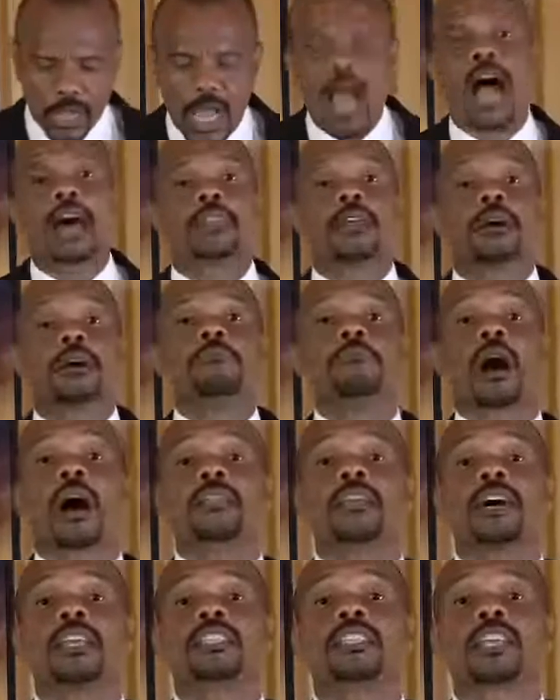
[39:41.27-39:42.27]
And the
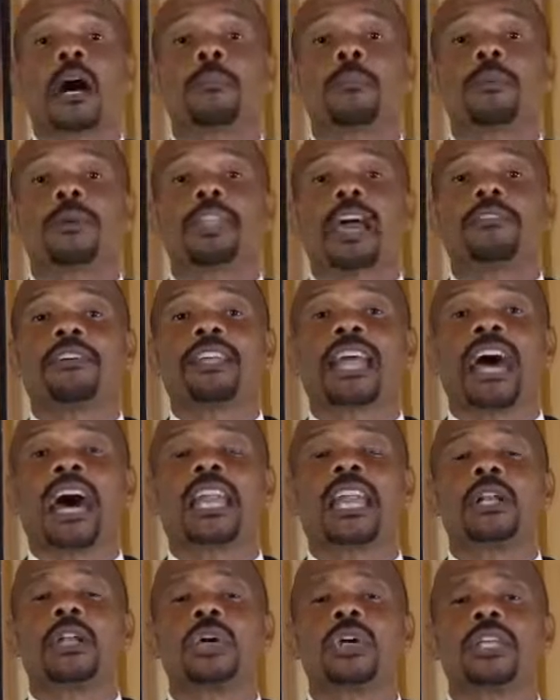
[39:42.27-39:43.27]
mother is up in heaven and
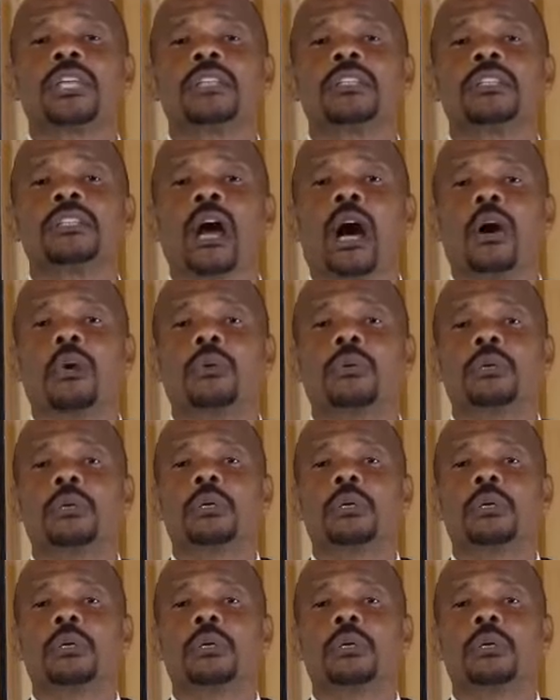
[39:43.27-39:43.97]
looking down.